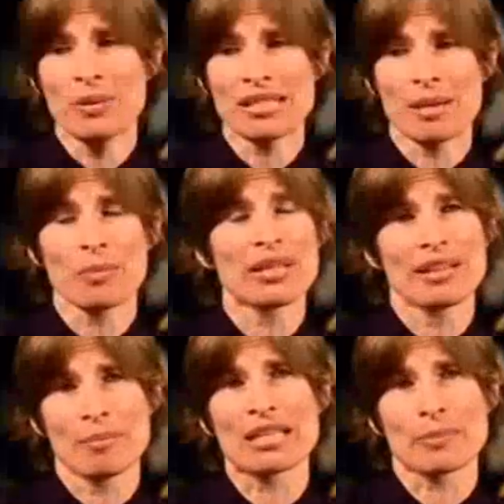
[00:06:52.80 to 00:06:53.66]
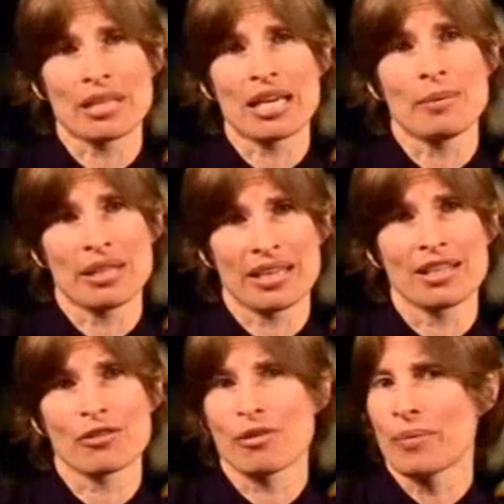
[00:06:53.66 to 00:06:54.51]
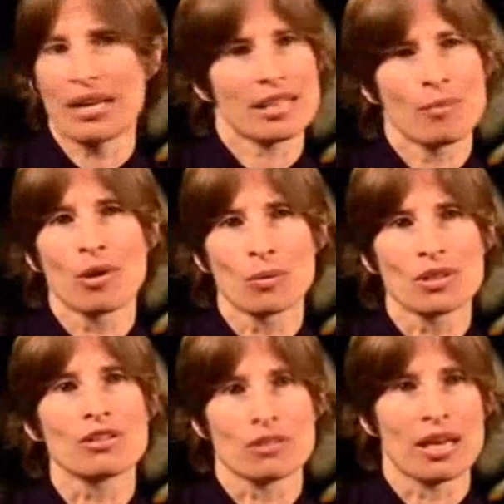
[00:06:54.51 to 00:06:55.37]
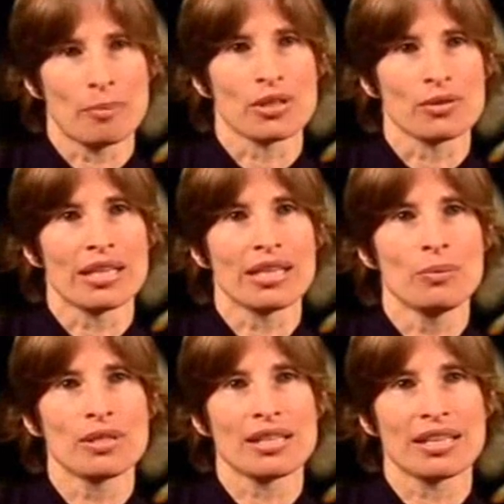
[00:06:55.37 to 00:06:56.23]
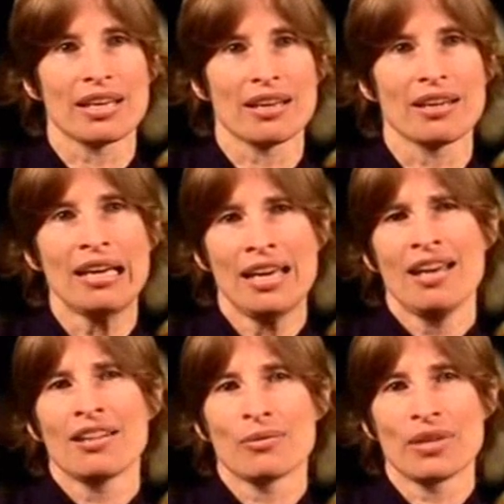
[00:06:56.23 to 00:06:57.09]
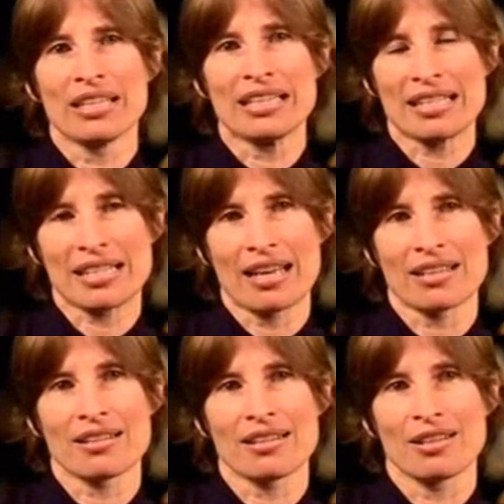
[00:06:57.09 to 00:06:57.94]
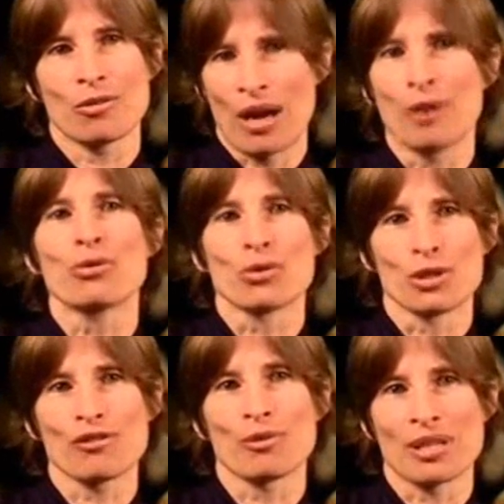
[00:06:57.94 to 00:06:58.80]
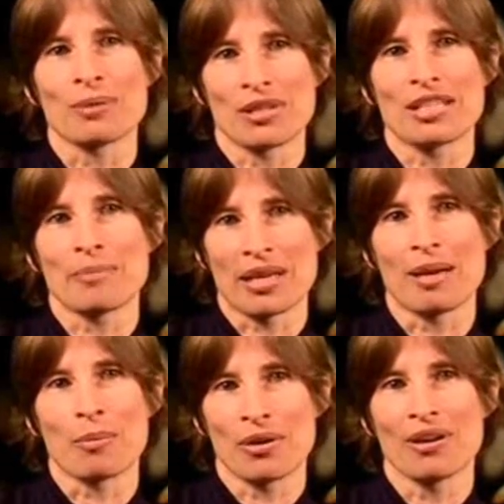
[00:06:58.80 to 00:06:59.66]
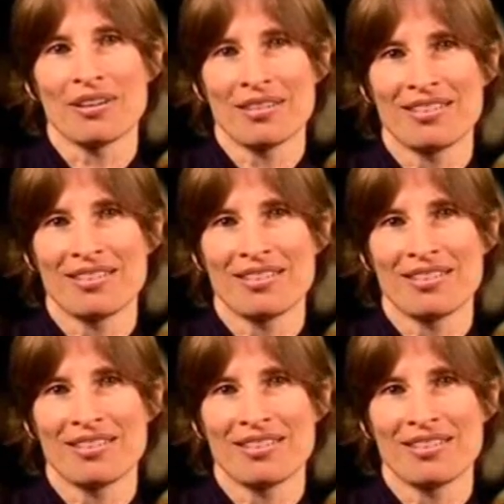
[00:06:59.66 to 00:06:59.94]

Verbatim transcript: was somebody that Mesopotamian kings from that time onwards looked up to. He was the king that really set the ground rules for what it was to be an emperor.